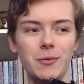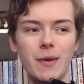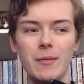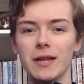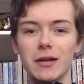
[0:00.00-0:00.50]

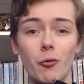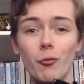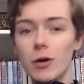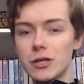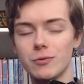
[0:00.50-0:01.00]
be like,
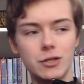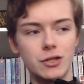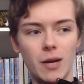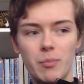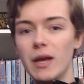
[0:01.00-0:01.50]
which one
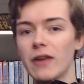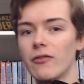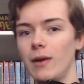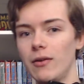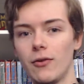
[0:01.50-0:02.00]
should I pick for
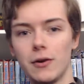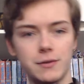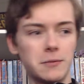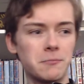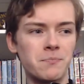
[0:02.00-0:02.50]
my first one?